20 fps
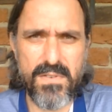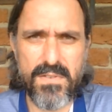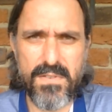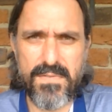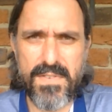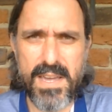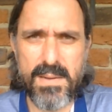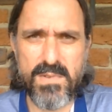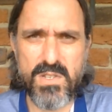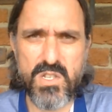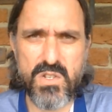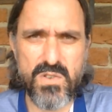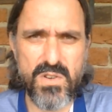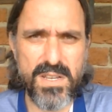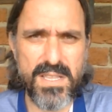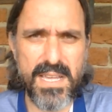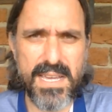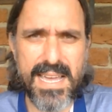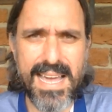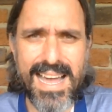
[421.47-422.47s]
a famous
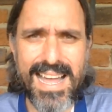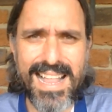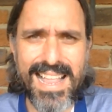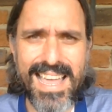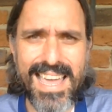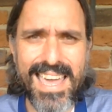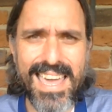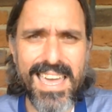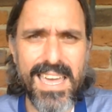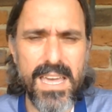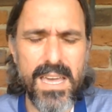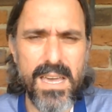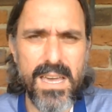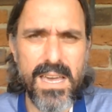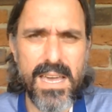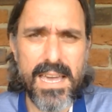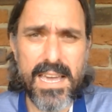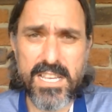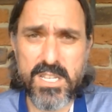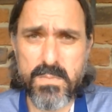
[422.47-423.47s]
street at Calle
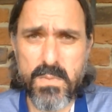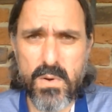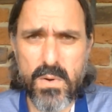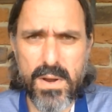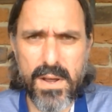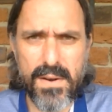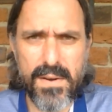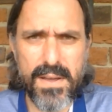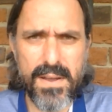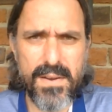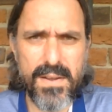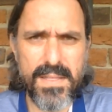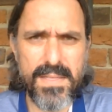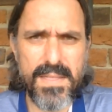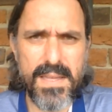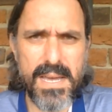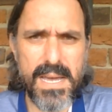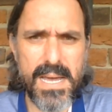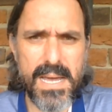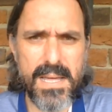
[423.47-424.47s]
Esmeralda, and
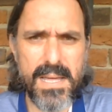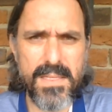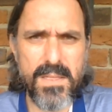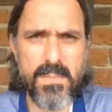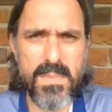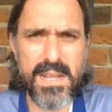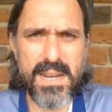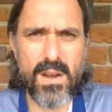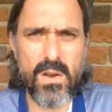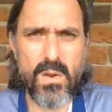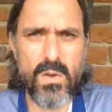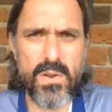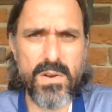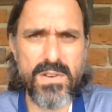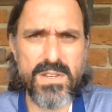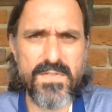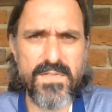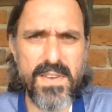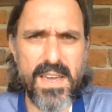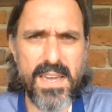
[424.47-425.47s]
the Media Luna
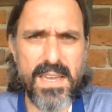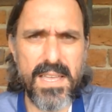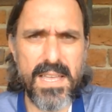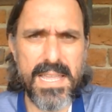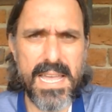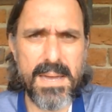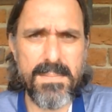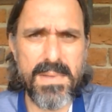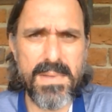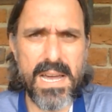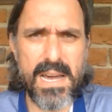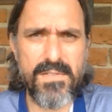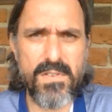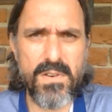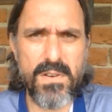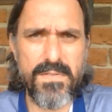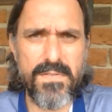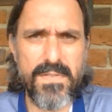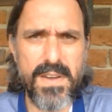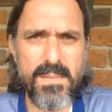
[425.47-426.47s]
is named
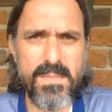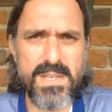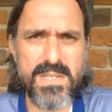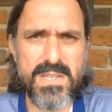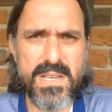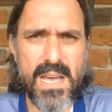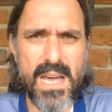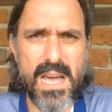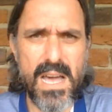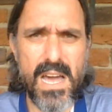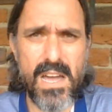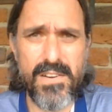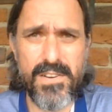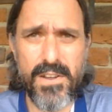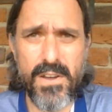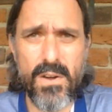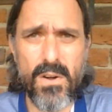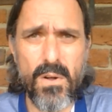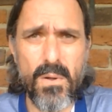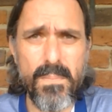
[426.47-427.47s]
after a famous
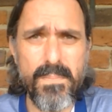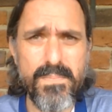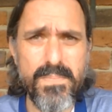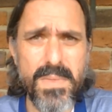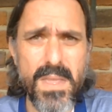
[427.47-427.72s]
hotel